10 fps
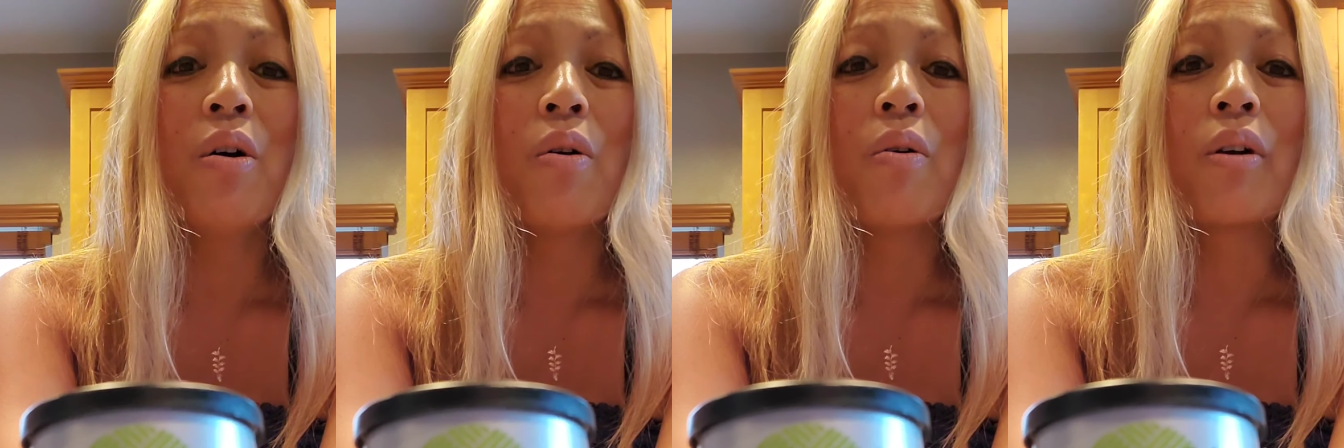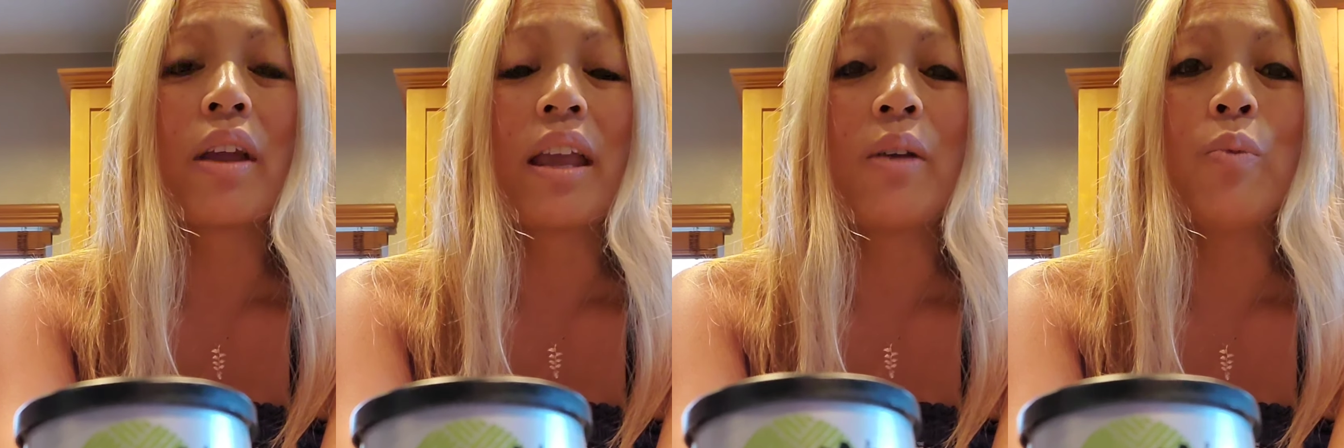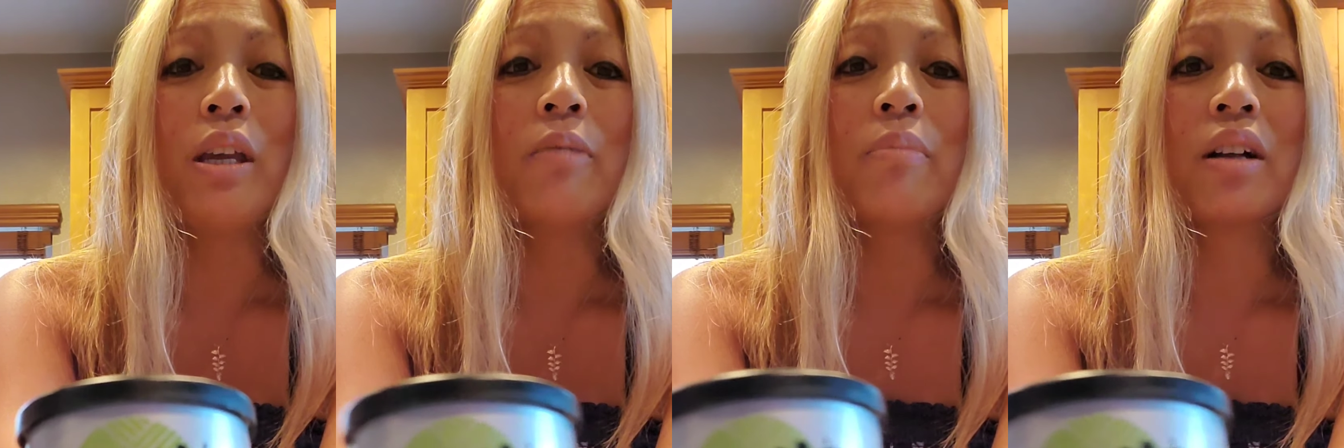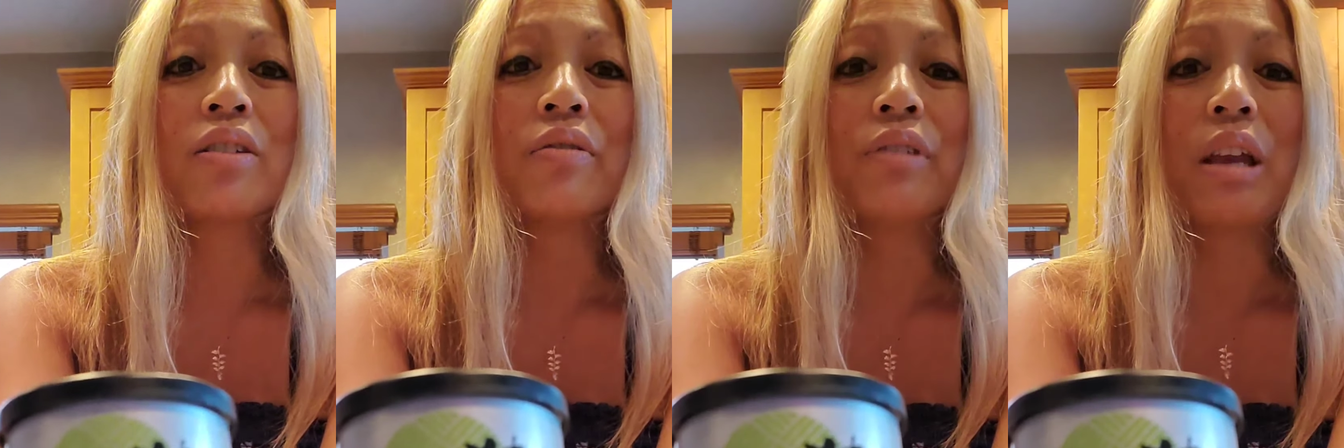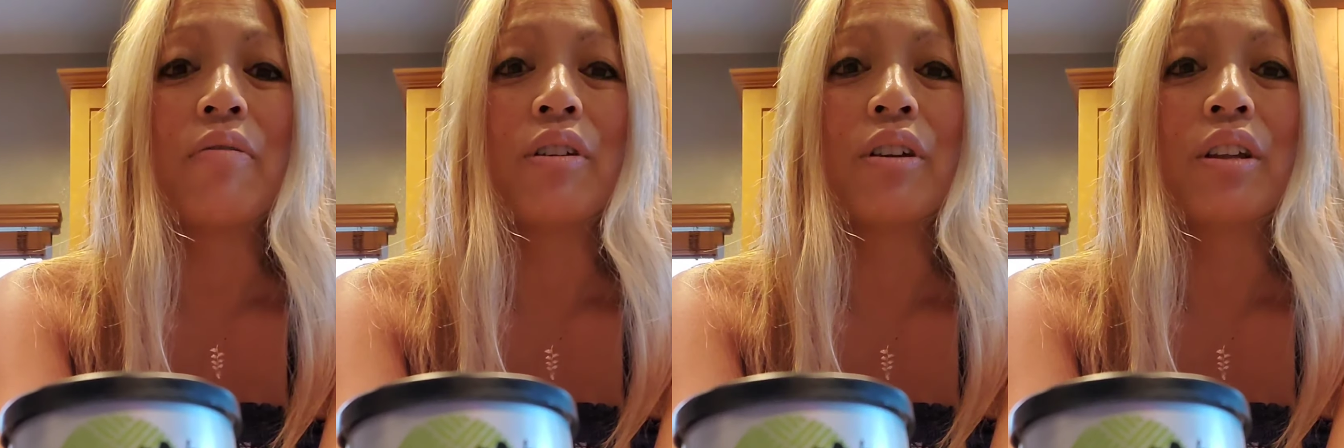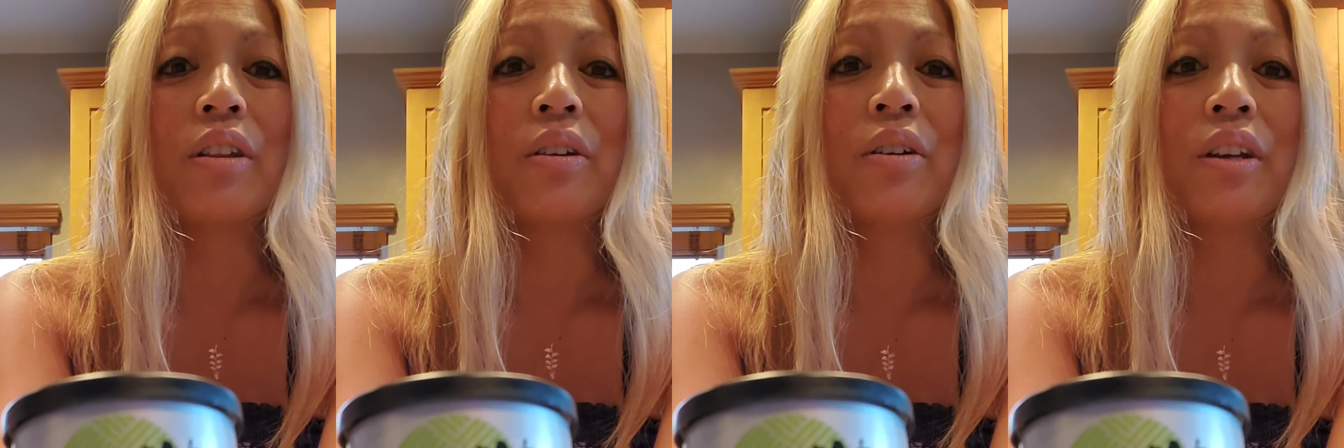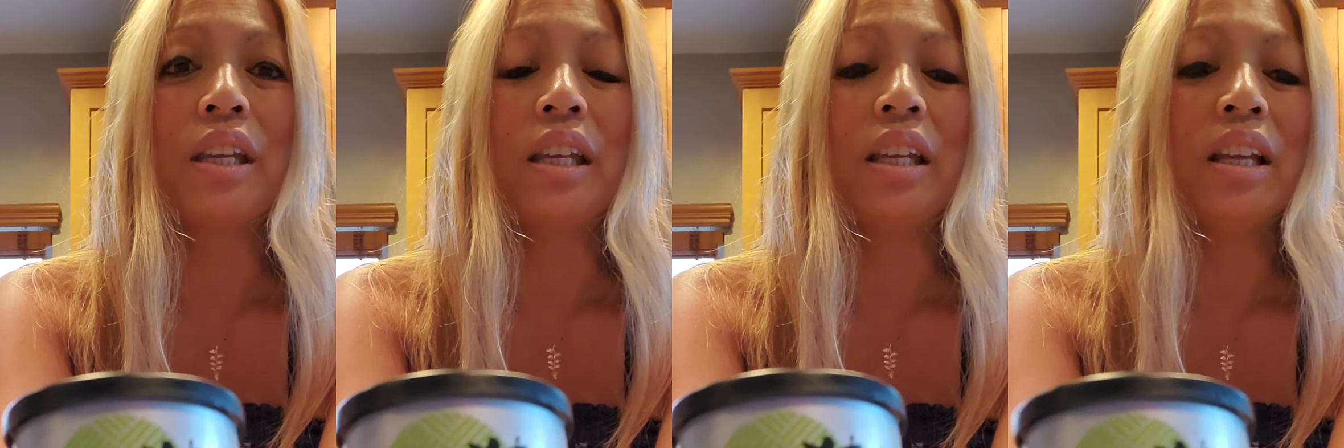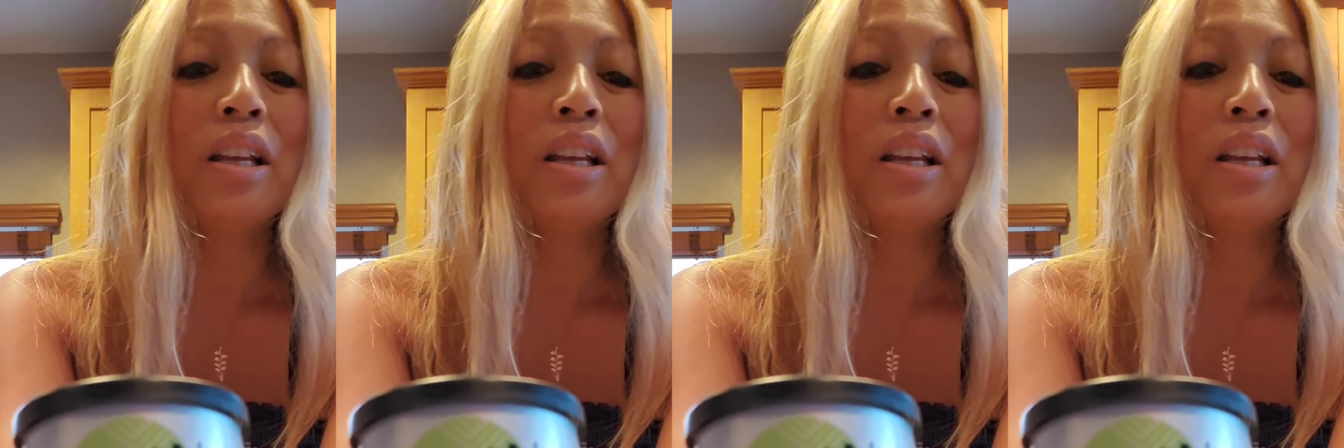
or a weak matcha flavor in the cookie?